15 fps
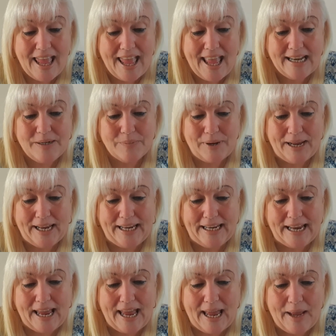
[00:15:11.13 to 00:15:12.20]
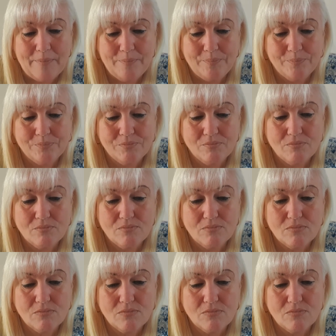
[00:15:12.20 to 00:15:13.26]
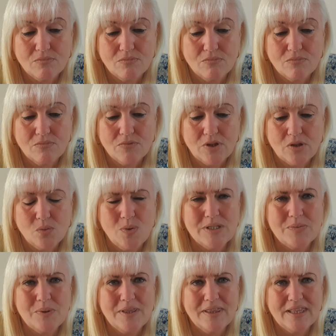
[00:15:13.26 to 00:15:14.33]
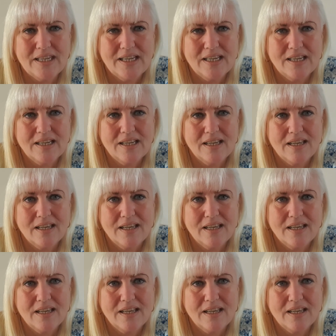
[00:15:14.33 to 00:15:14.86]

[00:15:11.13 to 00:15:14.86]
Anyway, there was one thing